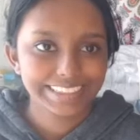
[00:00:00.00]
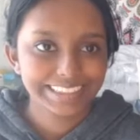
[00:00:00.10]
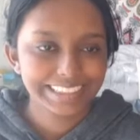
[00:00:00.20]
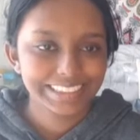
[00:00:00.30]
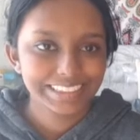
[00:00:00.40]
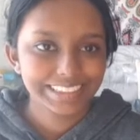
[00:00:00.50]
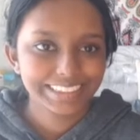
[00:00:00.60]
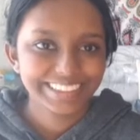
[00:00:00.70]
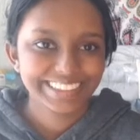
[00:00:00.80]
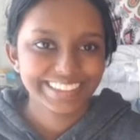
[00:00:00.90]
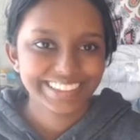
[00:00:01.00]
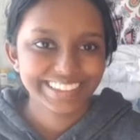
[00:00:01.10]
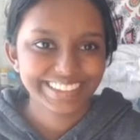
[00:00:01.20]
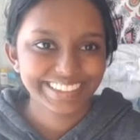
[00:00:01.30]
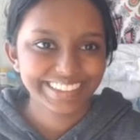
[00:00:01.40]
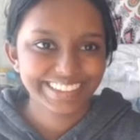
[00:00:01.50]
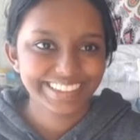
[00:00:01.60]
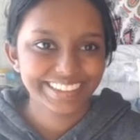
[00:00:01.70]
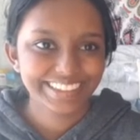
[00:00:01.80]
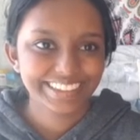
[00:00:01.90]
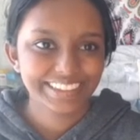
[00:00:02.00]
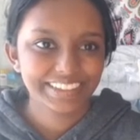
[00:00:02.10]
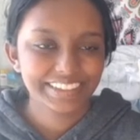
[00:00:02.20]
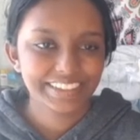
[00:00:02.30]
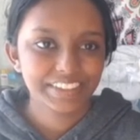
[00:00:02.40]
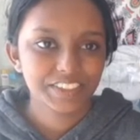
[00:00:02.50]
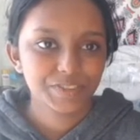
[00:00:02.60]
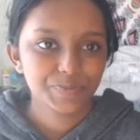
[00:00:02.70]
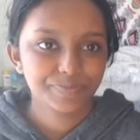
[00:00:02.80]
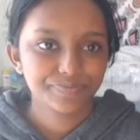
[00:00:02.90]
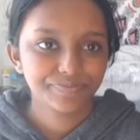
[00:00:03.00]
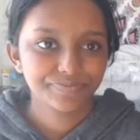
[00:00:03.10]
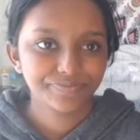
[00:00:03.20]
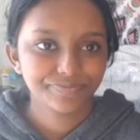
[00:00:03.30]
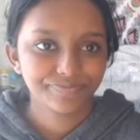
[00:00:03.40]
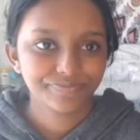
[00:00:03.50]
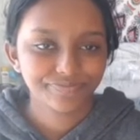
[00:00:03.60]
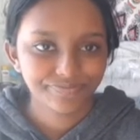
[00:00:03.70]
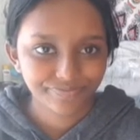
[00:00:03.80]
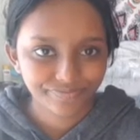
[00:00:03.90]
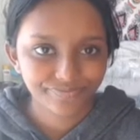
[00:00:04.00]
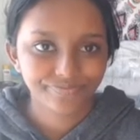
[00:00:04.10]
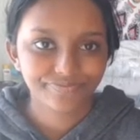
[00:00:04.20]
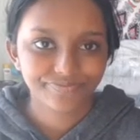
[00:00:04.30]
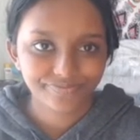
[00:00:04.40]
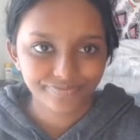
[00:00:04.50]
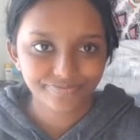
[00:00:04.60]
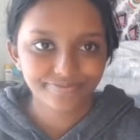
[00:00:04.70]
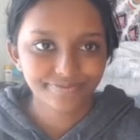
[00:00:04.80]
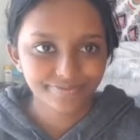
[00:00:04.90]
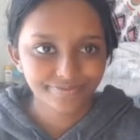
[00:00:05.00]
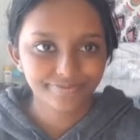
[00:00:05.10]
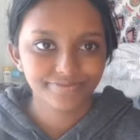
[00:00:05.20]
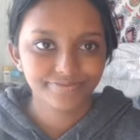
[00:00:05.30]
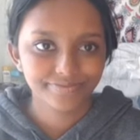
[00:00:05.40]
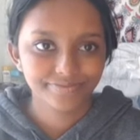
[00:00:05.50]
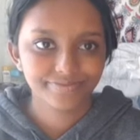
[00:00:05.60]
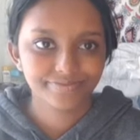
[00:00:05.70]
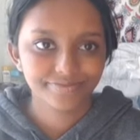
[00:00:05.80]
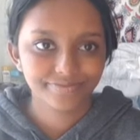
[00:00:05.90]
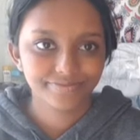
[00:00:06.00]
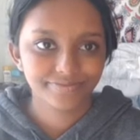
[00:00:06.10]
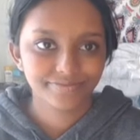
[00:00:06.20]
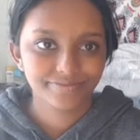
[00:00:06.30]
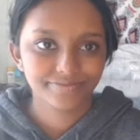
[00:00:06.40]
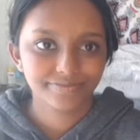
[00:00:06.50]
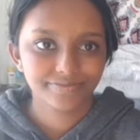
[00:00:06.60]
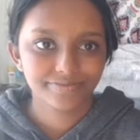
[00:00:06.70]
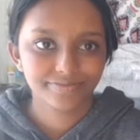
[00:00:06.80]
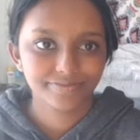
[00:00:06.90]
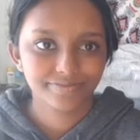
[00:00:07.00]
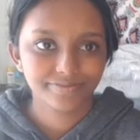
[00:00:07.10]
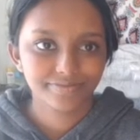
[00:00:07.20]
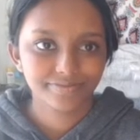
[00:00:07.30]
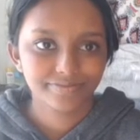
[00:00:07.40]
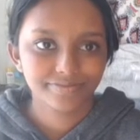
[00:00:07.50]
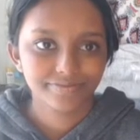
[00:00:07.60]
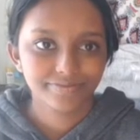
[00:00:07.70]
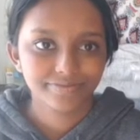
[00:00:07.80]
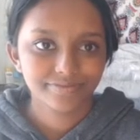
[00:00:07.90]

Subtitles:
(not speaking)